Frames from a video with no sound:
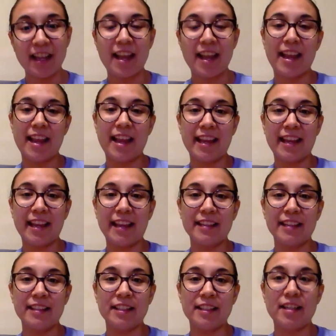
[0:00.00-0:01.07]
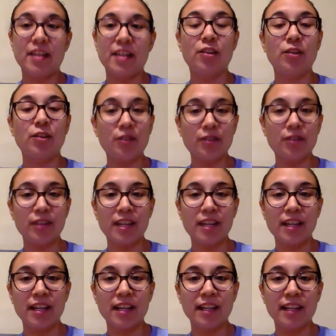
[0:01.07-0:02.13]
And
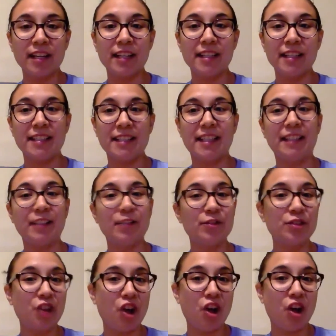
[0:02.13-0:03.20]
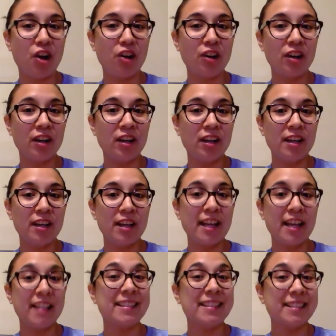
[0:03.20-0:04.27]
Gloria is a little dog,
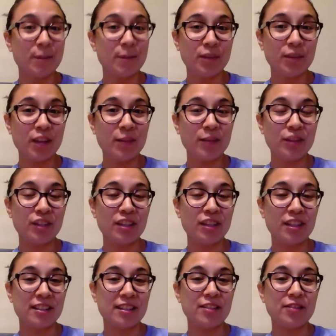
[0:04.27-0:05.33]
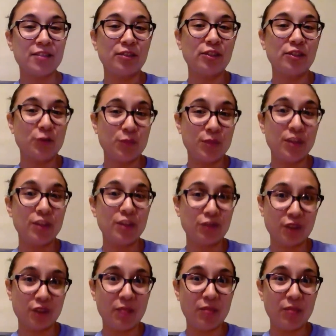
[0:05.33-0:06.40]
and sometimes she gets into a little bit of
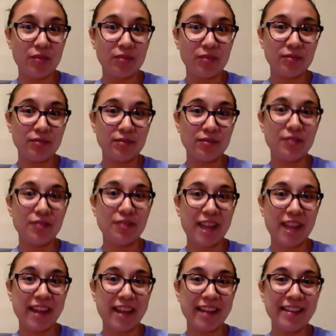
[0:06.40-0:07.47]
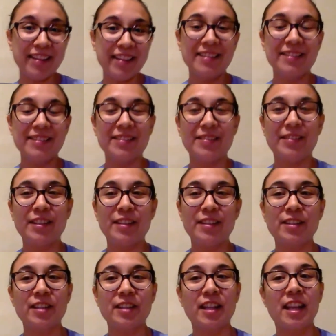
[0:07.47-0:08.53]
trouble. Okay, so
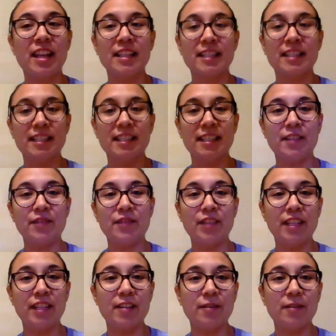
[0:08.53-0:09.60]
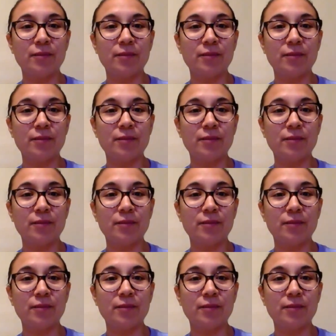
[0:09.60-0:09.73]
let's listen to the video.